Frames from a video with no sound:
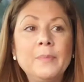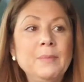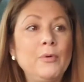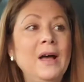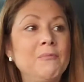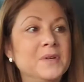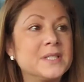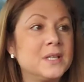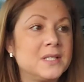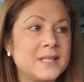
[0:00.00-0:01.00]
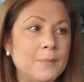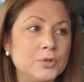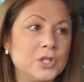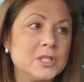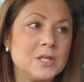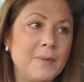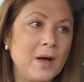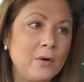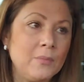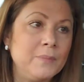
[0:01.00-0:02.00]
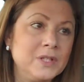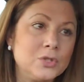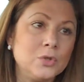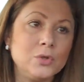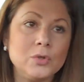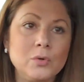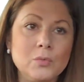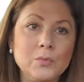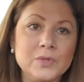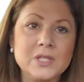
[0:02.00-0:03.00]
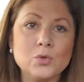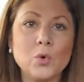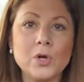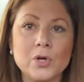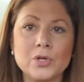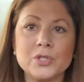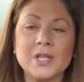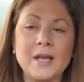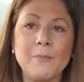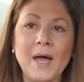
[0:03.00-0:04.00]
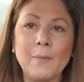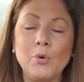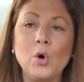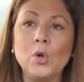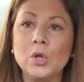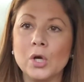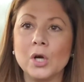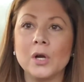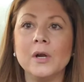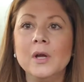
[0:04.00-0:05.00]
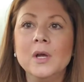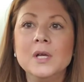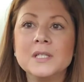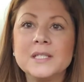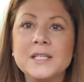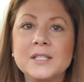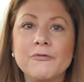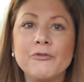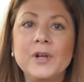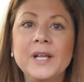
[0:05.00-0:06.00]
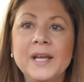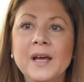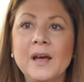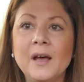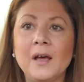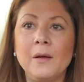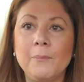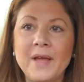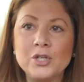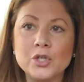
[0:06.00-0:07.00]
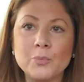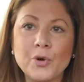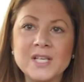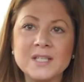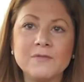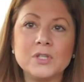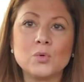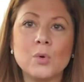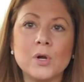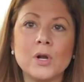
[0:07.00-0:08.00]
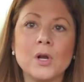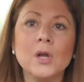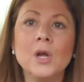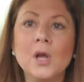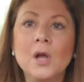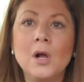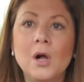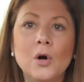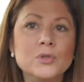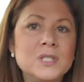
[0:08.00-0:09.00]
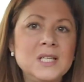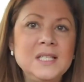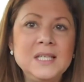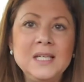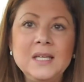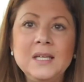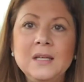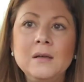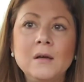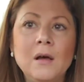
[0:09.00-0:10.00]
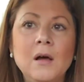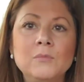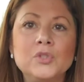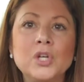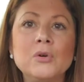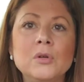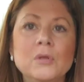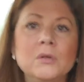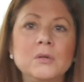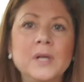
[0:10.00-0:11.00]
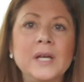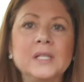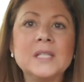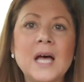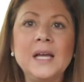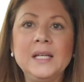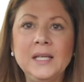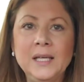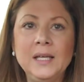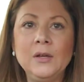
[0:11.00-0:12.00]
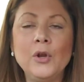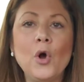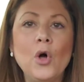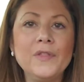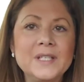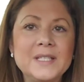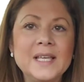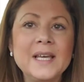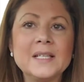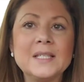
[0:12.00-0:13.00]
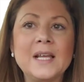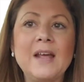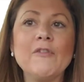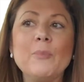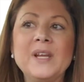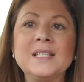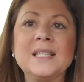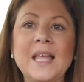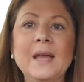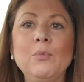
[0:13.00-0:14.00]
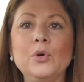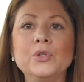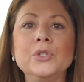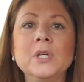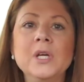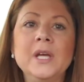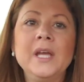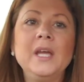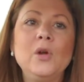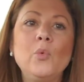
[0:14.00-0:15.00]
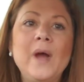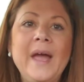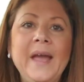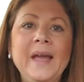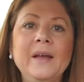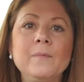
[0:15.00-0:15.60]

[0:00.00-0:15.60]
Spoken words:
of people have misconceptions about mental disorders like bipolar, schizophrenia, major depressive disorder, OCD, general anxiety, all these things, and everybody's labeled in a way